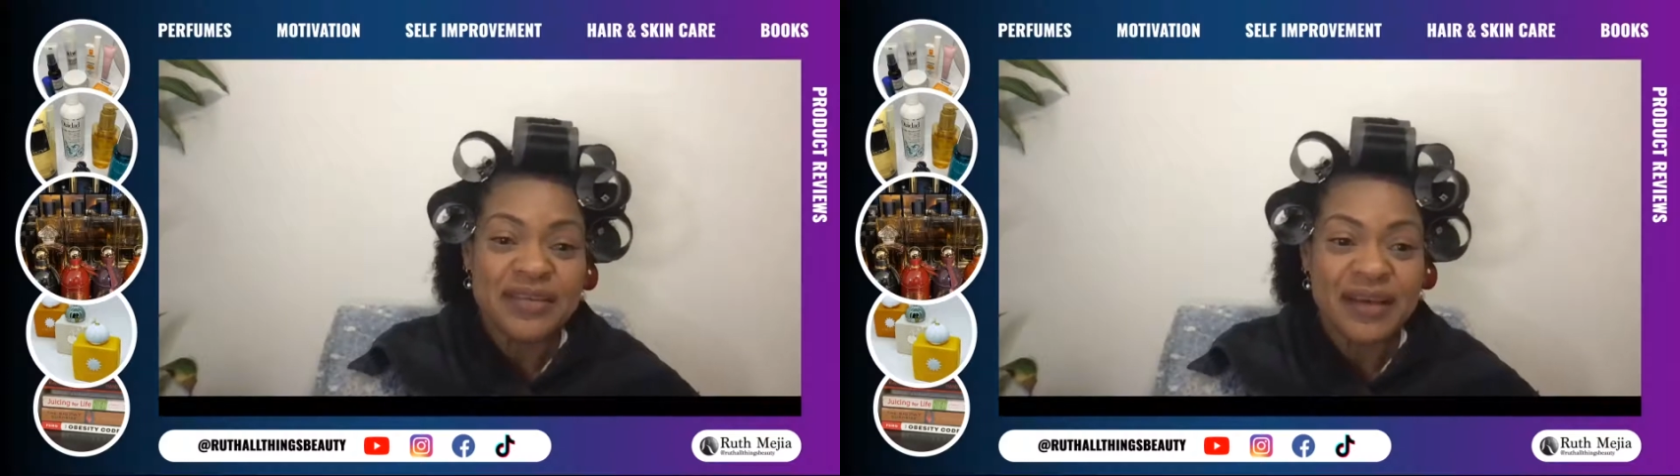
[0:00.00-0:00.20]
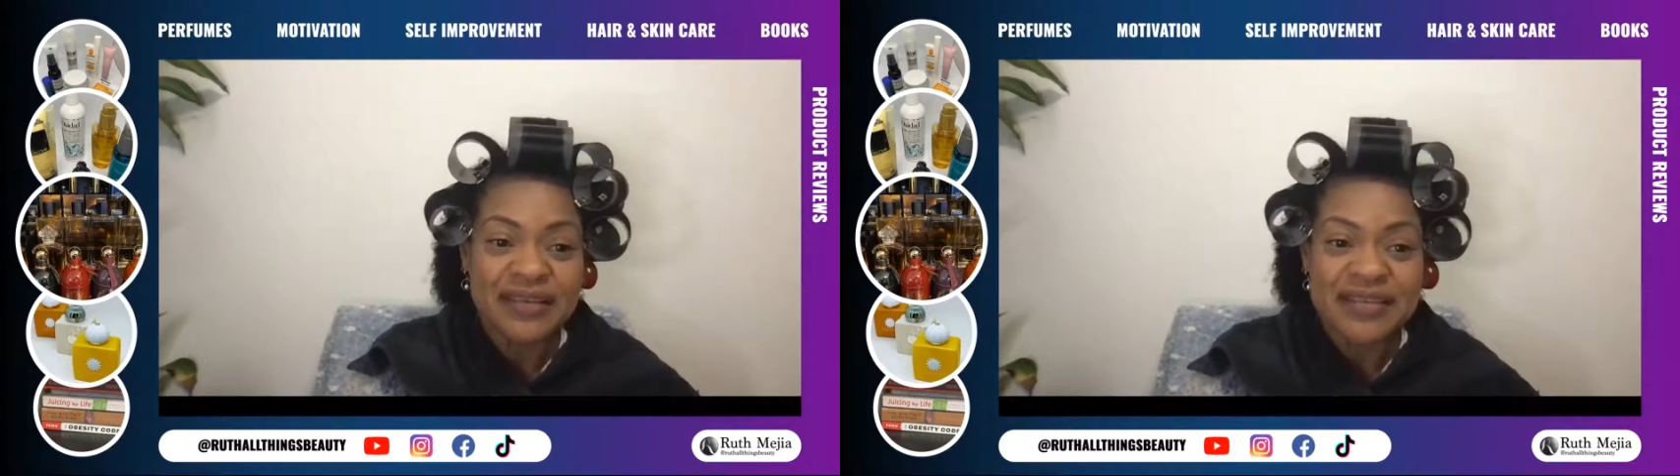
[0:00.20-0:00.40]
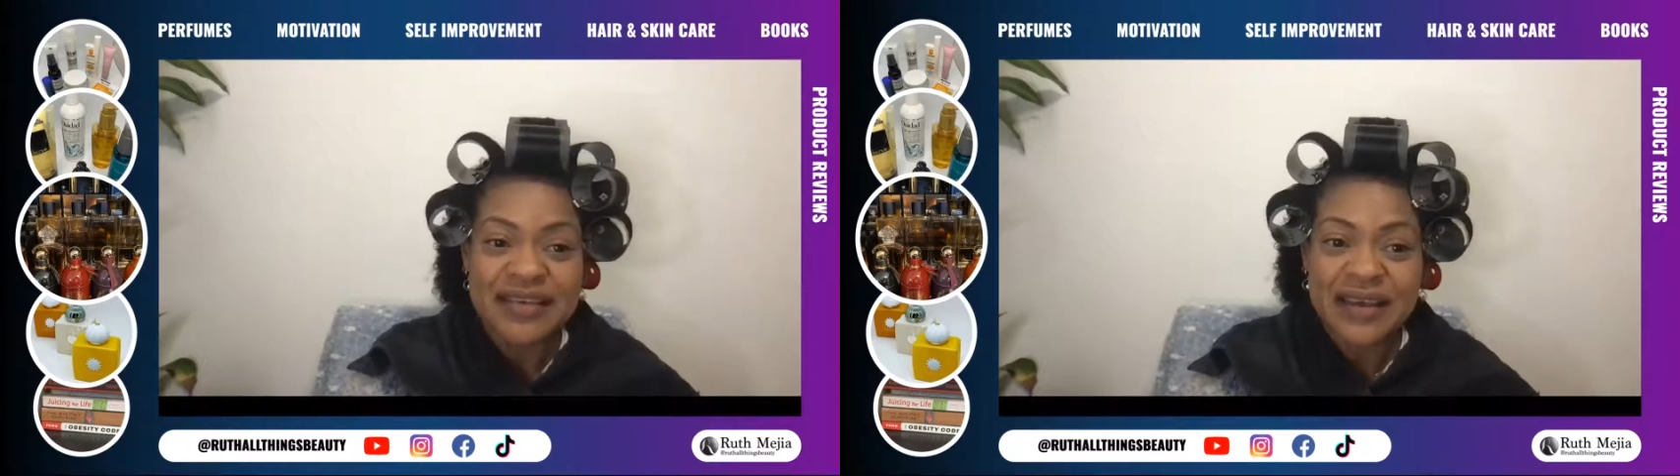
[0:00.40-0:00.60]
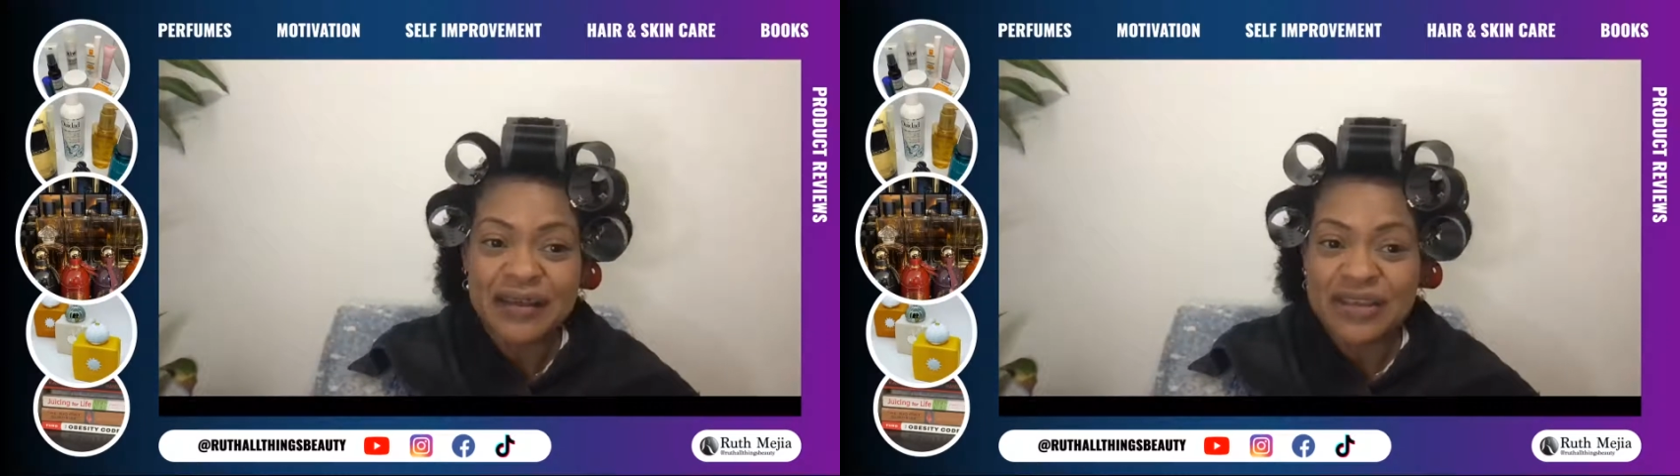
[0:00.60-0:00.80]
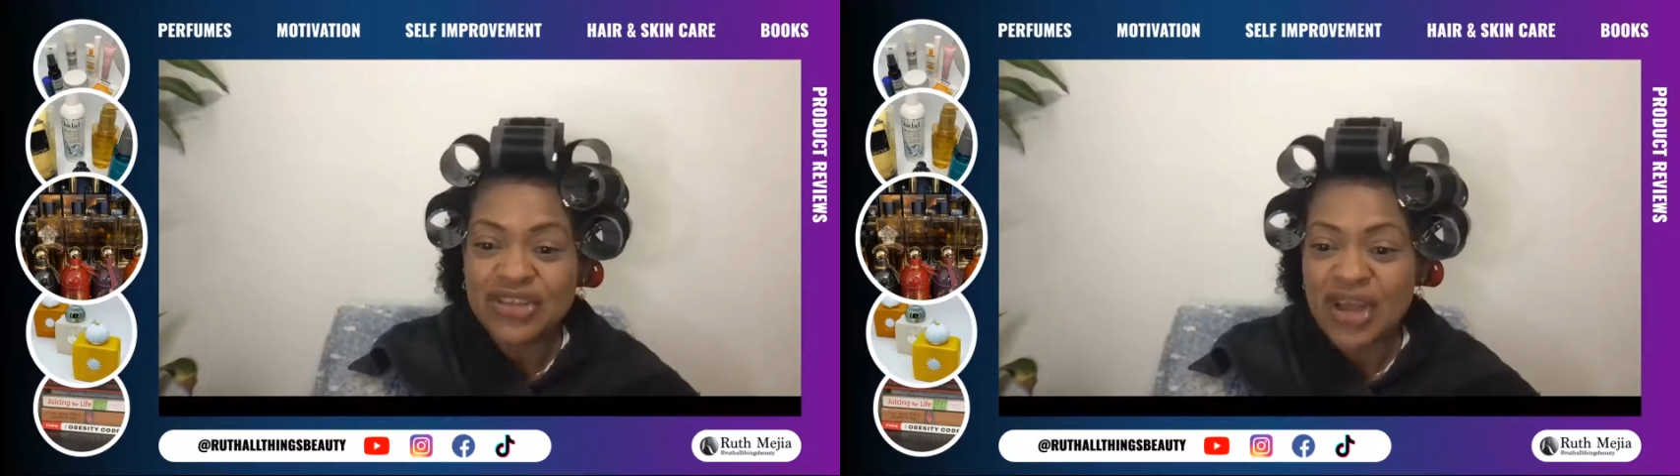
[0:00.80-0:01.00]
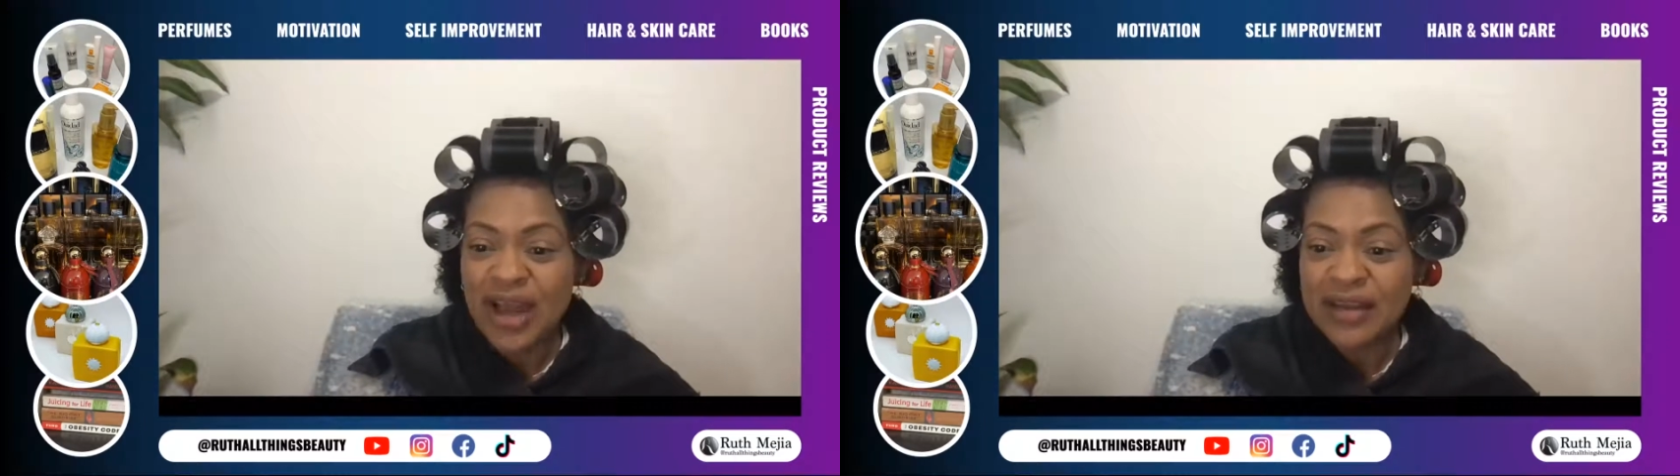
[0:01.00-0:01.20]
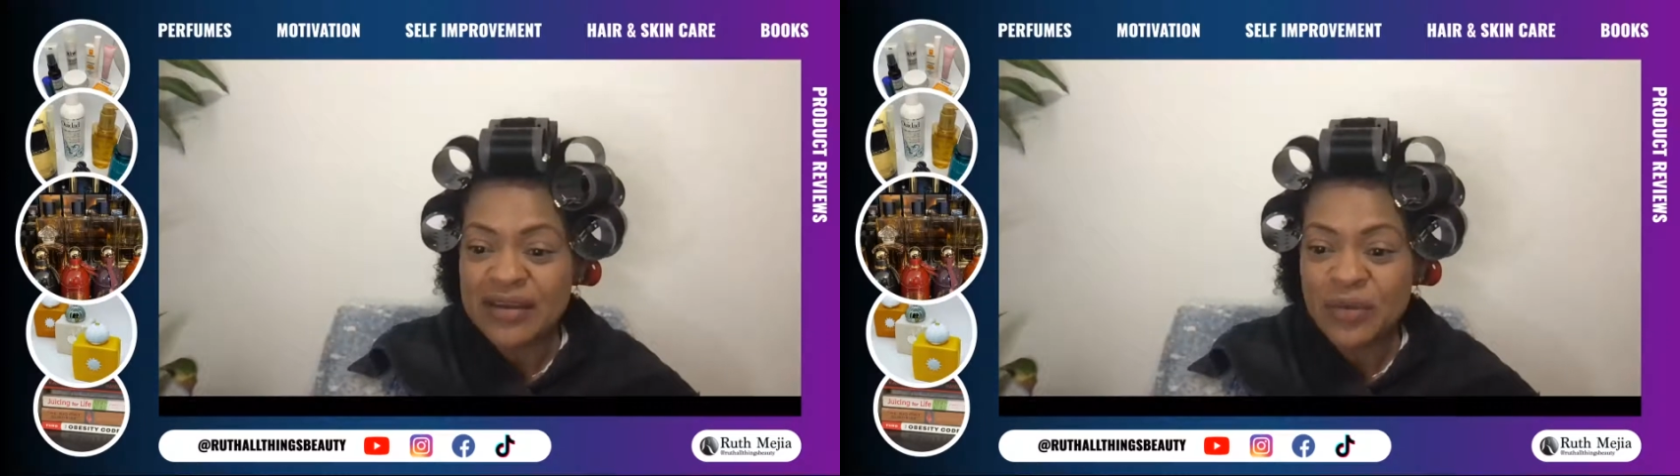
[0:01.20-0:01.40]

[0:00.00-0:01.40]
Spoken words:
not seeing the chat,